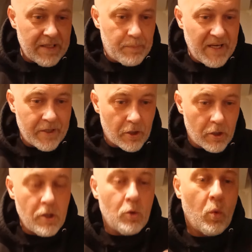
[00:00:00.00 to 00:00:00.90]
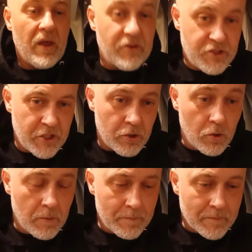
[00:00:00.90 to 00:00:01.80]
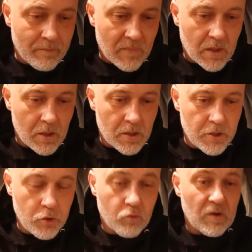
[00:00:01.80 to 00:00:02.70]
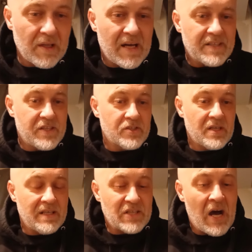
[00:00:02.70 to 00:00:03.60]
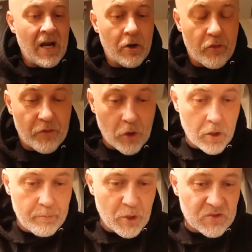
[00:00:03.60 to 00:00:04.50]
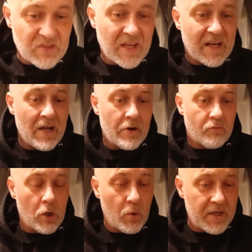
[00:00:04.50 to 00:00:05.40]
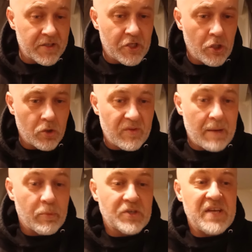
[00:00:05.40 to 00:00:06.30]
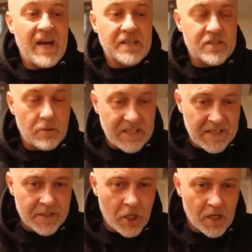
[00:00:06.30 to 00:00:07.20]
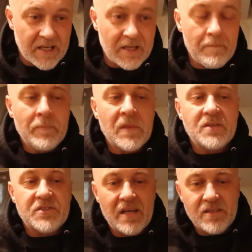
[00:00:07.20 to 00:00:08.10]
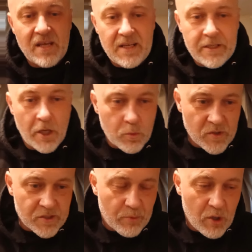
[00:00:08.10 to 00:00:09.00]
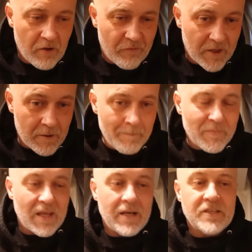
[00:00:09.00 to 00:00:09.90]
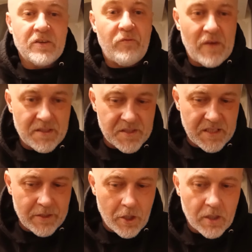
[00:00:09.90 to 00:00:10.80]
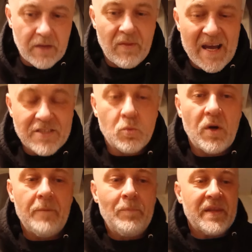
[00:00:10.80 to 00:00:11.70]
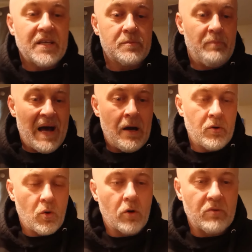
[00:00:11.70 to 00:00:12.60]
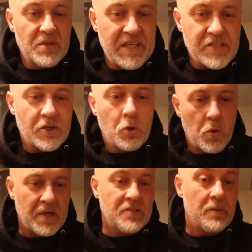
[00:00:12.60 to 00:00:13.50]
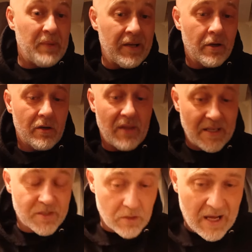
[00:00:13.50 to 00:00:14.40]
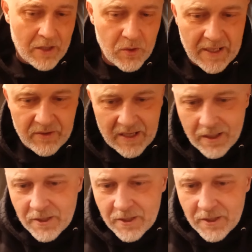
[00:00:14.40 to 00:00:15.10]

Peter with Jude, you realize there's an entire third book that they kind of wrote in code that protects Enoch and says that Enoch was a prophet, and it defends Enoch, and that's what is bound or released according to Peter. That's how you get that.